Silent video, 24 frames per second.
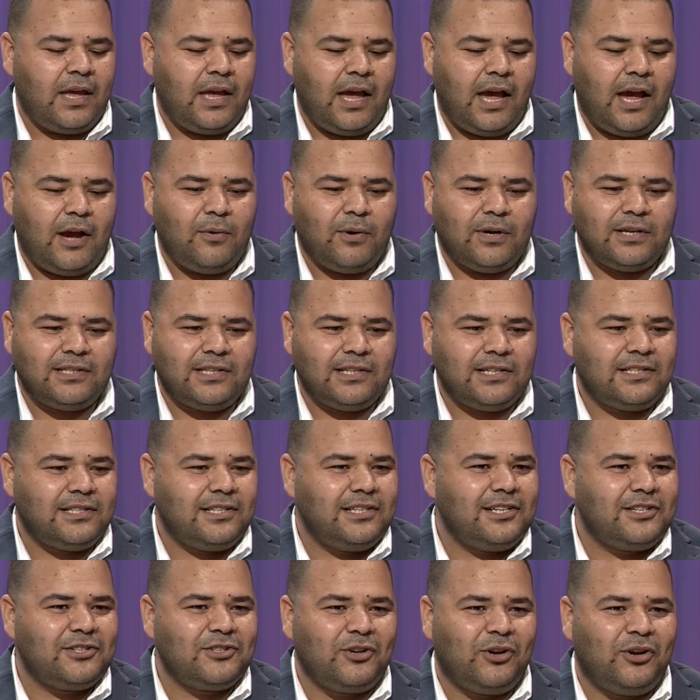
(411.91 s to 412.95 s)
I was six
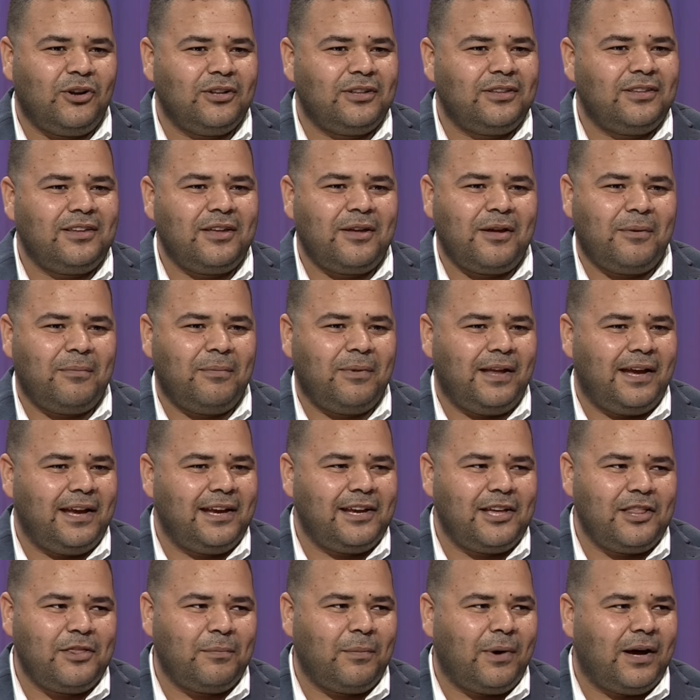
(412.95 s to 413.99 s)
years old, playing
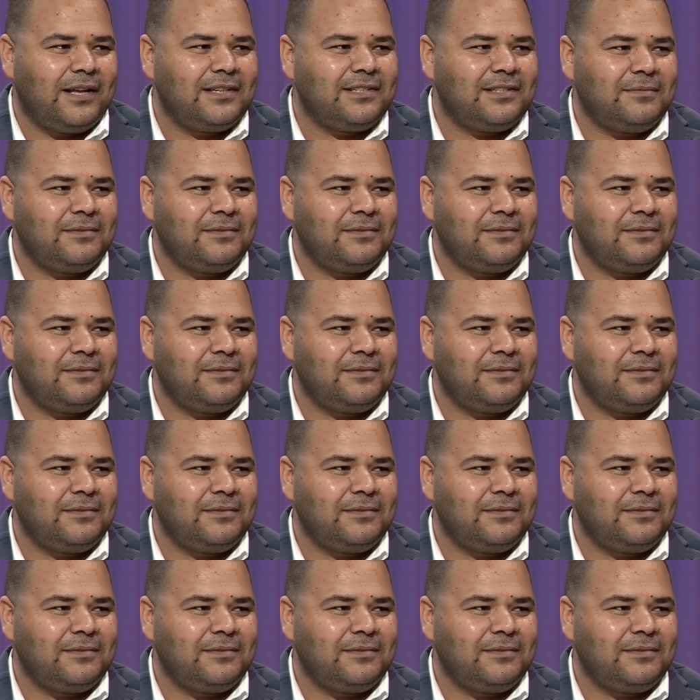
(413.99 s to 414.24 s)
in muds